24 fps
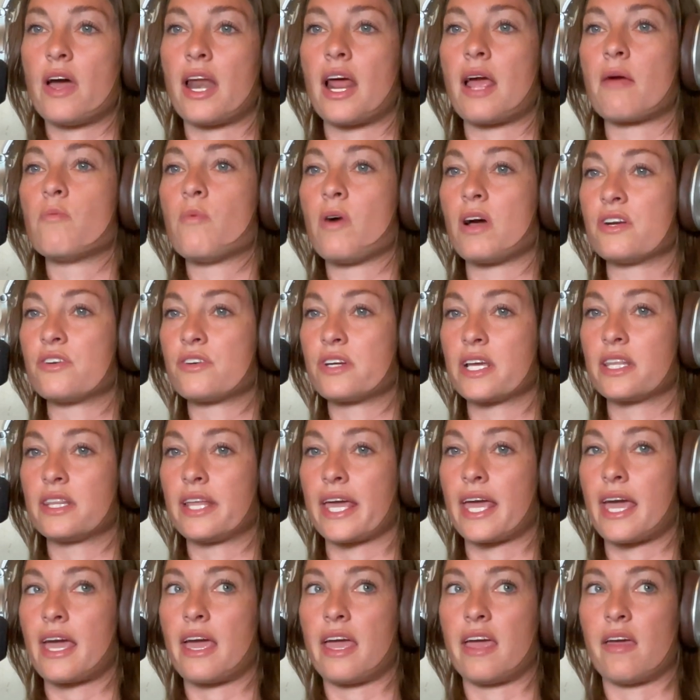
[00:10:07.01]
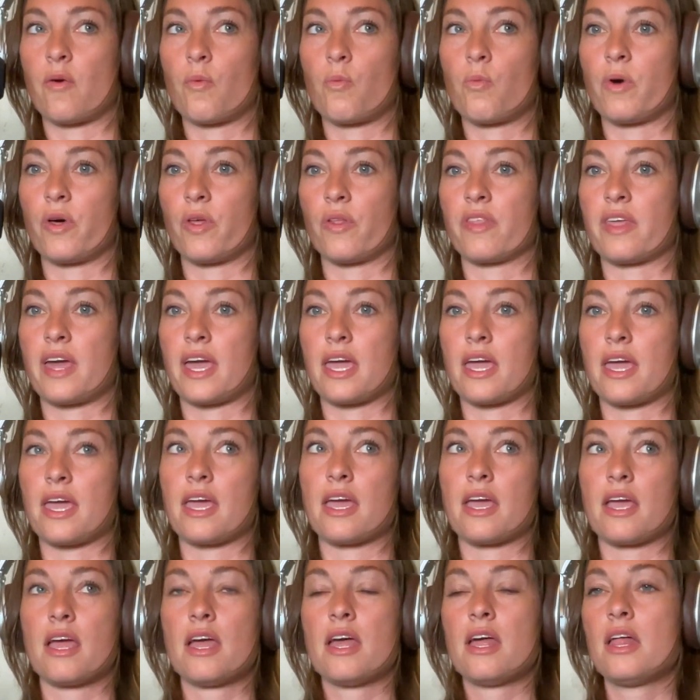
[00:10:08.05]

And I'm wondering, like, it will they,